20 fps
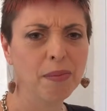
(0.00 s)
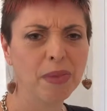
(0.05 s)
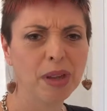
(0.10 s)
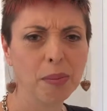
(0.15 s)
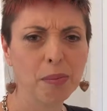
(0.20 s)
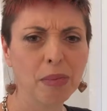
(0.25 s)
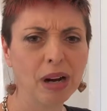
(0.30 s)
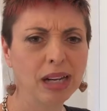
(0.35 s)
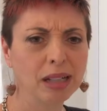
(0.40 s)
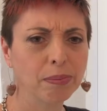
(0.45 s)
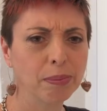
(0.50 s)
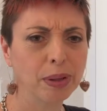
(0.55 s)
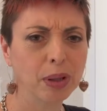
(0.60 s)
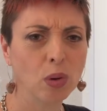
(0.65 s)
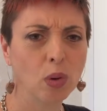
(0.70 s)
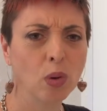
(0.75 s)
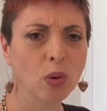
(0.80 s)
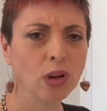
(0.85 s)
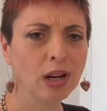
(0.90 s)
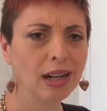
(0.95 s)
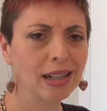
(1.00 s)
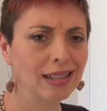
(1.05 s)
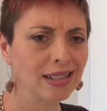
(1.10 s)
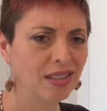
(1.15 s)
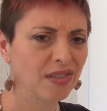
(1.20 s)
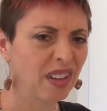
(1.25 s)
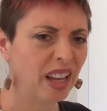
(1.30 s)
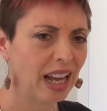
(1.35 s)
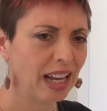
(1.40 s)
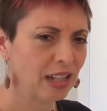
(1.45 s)
there might be all kinds
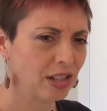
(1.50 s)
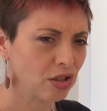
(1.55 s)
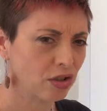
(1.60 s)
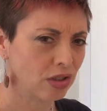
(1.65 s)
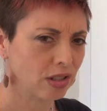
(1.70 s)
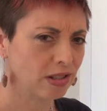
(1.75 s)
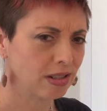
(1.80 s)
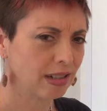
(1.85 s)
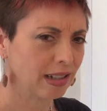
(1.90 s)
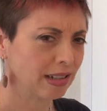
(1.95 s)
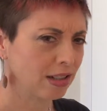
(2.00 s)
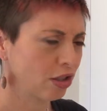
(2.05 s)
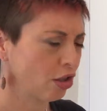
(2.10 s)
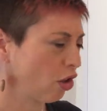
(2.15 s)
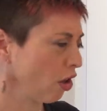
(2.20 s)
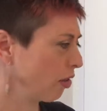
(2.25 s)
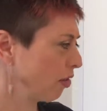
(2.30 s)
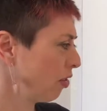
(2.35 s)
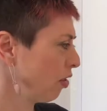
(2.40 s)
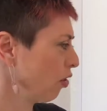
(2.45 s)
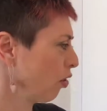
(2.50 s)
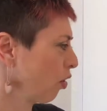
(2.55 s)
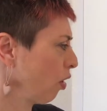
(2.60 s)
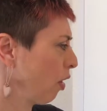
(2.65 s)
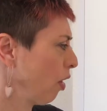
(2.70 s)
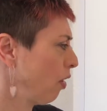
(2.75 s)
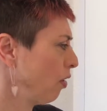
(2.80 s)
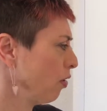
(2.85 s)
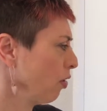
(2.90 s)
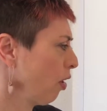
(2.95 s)
of extras that's not
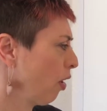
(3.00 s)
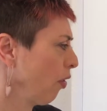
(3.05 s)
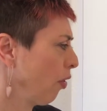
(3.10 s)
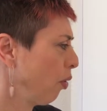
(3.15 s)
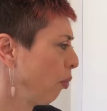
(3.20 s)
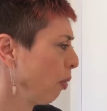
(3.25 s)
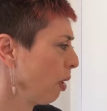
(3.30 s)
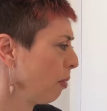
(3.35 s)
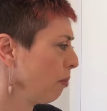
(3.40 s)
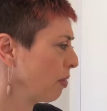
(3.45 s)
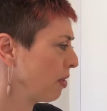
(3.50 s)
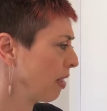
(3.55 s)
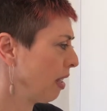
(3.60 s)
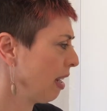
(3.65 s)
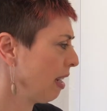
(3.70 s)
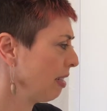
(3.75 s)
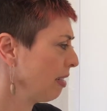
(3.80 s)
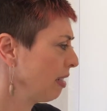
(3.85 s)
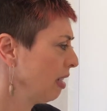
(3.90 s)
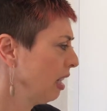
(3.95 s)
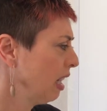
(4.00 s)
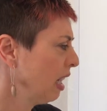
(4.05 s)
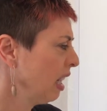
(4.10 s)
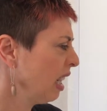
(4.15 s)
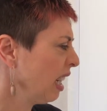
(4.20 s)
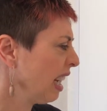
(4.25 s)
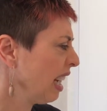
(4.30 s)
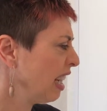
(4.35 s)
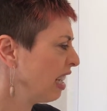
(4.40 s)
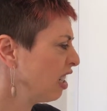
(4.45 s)
disclosed on the website.
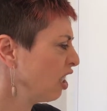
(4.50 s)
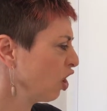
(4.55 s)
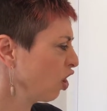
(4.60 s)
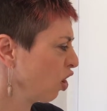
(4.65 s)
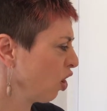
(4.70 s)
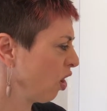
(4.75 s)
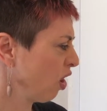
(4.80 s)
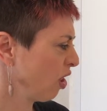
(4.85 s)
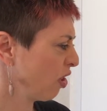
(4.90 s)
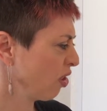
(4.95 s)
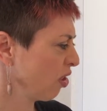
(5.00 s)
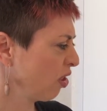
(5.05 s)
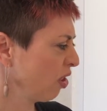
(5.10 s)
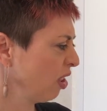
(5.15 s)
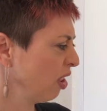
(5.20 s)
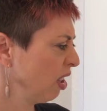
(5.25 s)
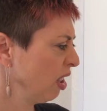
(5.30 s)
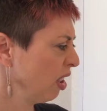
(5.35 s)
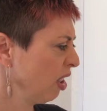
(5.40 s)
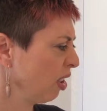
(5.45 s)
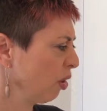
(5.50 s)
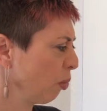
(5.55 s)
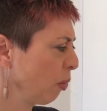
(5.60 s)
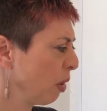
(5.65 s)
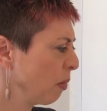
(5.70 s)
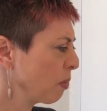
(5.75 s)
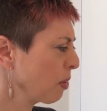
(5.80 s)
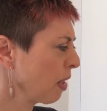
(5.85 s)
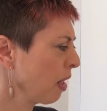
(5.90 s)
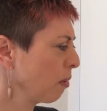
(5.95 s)
Hidden cost. The
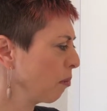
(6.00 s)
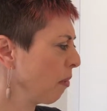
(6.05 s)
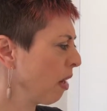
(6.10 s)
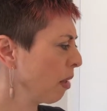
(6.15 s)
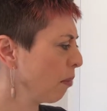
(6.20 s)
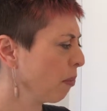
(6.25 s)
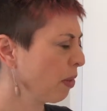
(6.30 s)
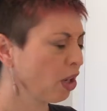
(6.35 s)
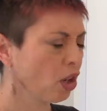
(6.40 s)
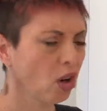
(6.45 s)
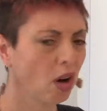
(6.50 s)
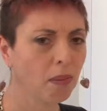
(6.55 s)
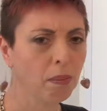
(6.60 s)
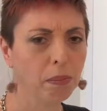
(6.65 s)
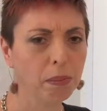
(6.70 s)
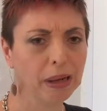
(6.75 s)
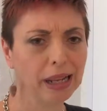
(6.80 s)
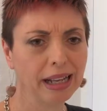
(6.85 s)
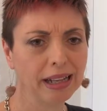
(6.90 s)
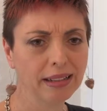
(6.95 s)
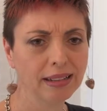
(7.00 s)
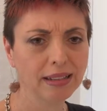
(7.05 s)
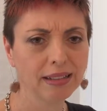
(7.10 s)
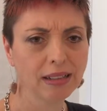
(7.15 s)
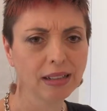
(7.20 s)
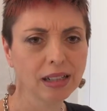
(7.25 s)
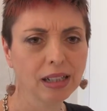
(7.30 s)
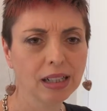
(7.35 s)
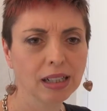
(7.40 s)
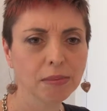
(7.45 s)
website might be
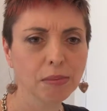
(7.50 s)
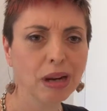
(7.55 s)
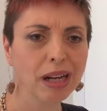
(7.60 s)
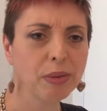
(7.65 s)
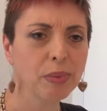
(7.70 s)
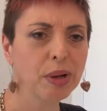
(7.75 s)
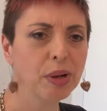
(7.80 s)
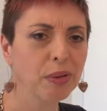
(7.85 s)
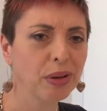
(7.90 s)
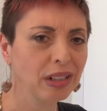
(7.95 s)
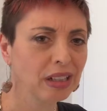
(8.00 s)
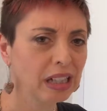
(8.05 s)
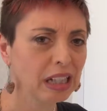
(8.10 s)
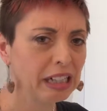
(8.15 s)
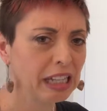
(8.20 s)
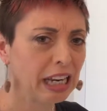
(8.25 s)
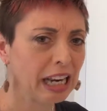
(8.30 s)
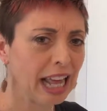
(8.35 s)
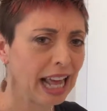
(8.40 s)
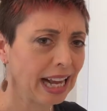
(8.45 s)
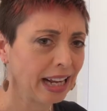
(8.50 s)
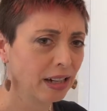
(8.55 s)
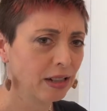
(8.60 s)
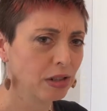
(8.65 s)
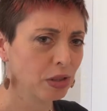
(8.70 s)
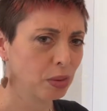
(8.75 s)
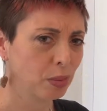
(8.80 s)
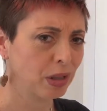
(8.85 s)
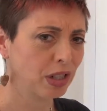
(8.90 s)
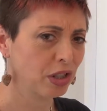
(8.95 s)
complex, might be written in a
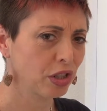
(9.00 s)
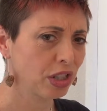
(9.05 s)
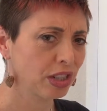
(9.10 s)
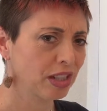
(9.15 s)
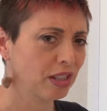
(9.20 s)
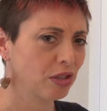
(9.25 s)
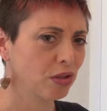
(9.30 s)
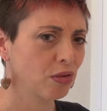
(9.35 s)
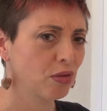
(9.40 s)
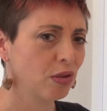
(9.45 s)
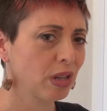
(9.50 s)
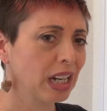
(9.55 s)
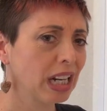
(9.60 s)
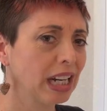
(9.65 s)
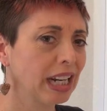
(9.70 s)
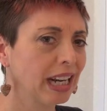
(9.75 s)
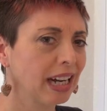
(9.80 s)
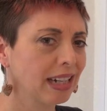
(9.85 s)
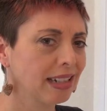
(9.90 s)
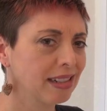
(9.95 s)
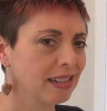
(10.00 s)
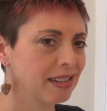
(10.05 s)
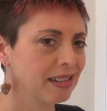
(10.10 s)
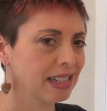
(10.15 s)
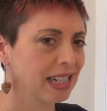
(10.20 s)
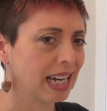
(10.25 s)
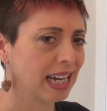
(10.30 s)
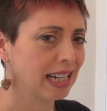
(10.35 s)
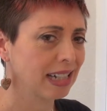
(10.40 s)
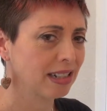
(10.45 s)
language where she doesn't really
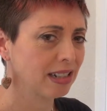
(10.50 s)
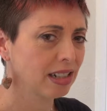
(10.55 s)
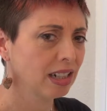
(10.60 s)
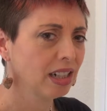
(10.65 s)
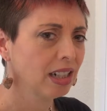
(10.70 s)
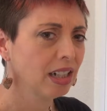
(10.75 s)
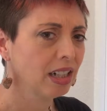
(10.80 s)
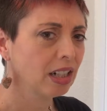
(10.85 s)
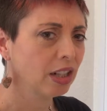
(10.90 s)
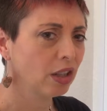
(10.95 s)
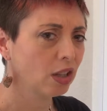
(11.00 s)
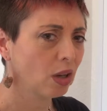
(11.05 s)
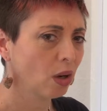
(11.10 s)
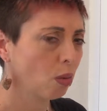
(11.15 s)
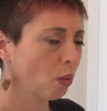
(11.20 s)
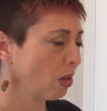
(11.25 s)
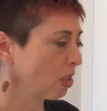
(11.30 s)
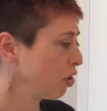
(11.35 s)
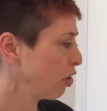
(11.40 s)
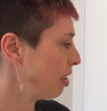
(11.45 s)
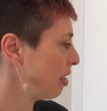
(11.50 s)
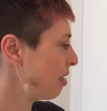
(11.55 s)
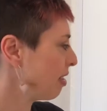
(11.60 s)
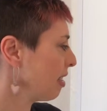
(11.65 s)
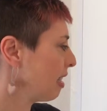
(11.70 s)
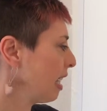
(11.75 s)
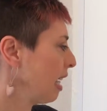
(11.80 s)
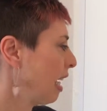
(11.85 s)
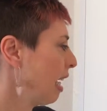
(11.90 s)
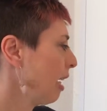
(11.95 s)
understand, what she's
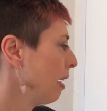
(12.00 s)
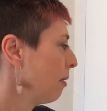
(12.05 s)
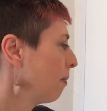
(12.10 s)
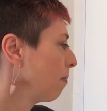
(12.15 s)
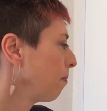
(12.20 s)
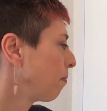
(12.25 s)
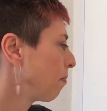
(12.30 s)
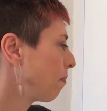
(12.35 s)
seeing.